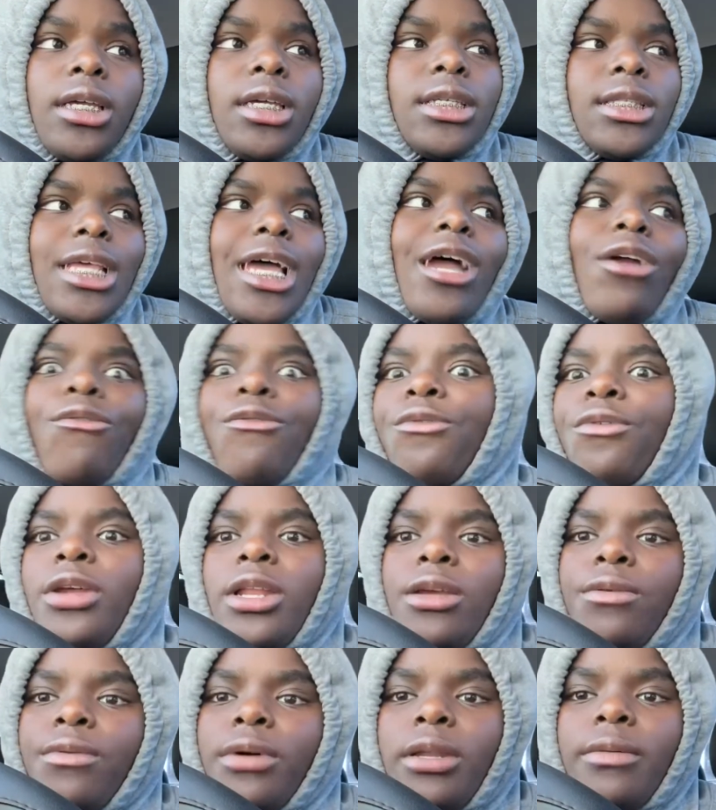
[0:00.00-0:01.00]
Cause I
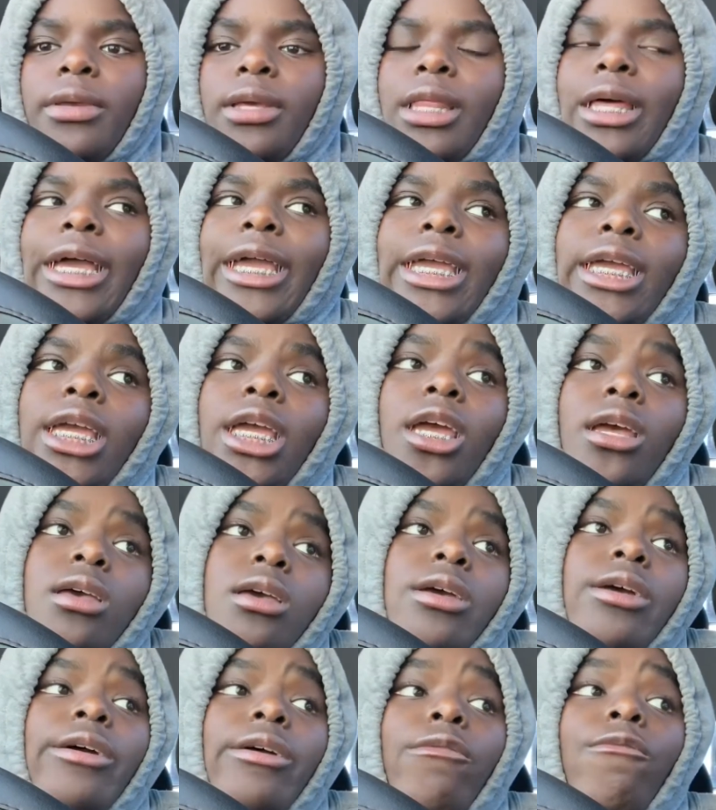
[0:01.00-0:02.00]
really want to be like
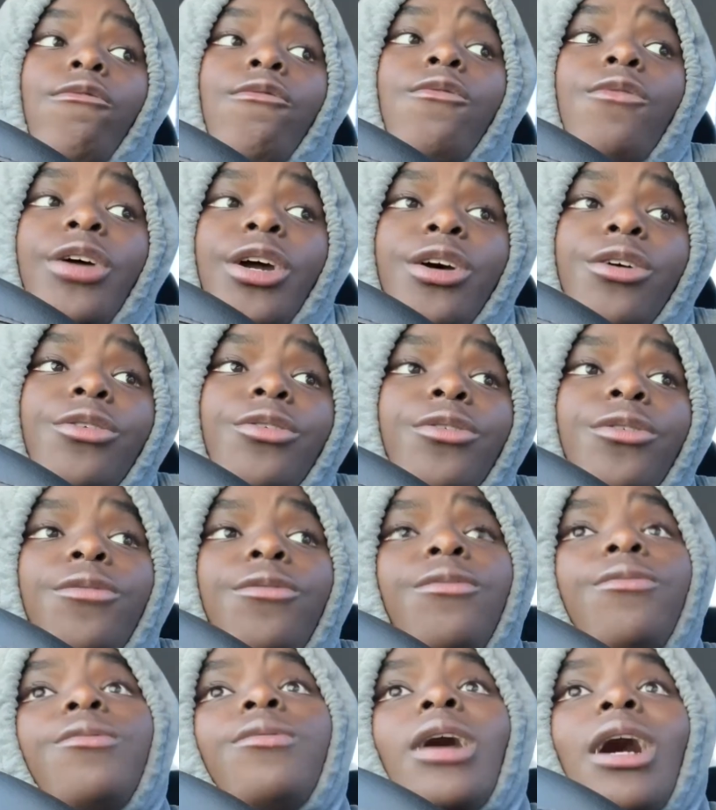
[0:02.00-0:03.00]
well
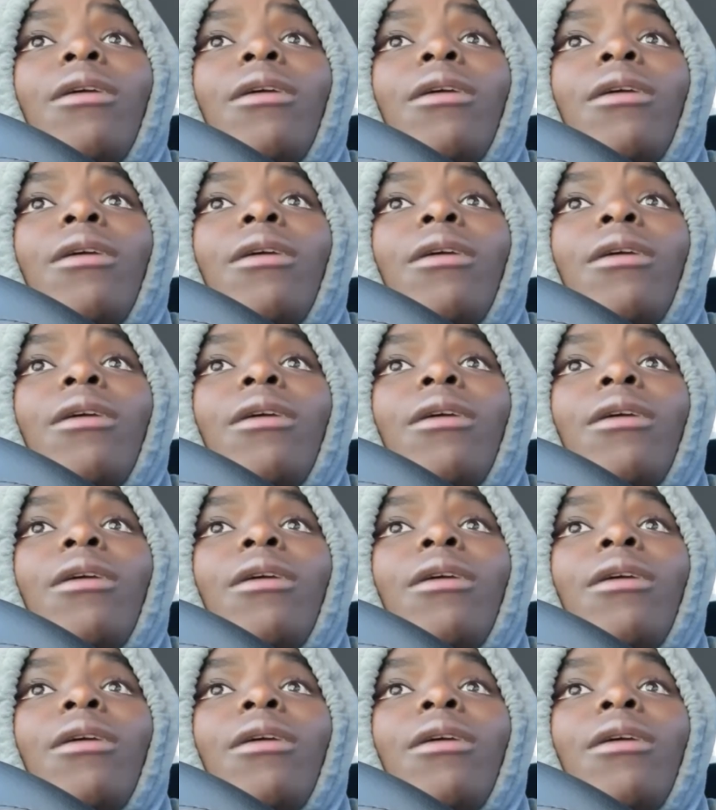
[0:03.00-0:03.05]
known.